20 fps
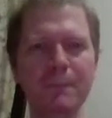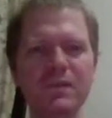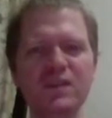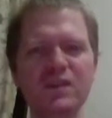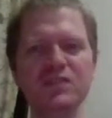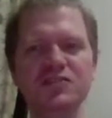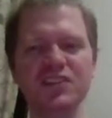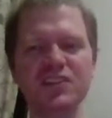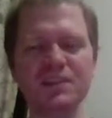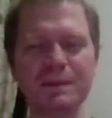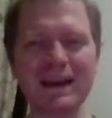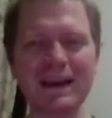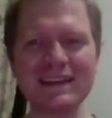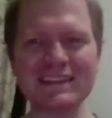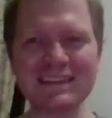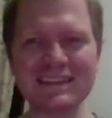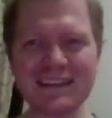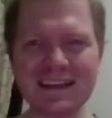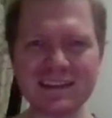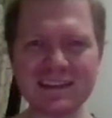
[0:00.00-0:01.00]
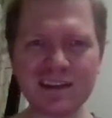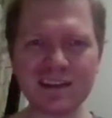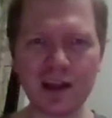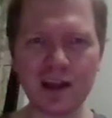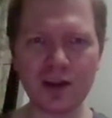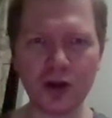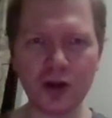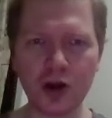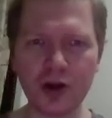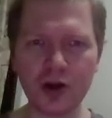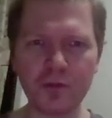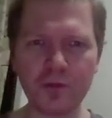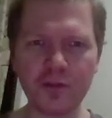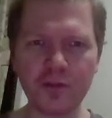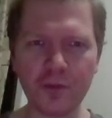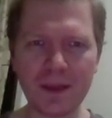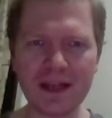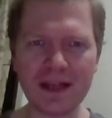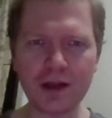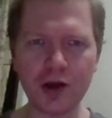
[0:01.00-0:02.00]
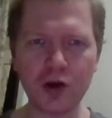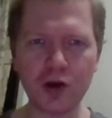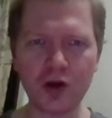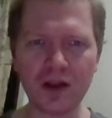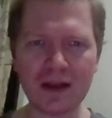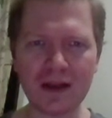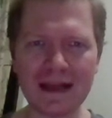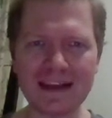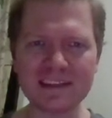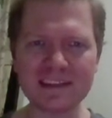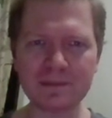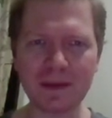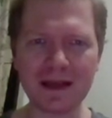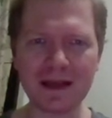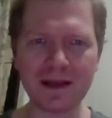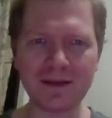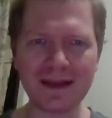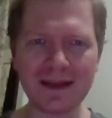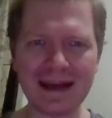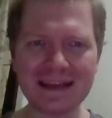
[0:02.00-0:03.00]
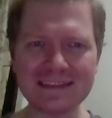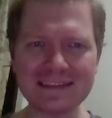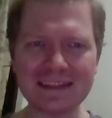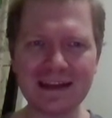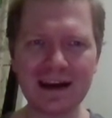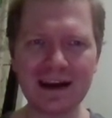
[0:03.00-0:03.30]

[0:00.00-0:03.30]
just because it takes a lot longer for me to go class by class,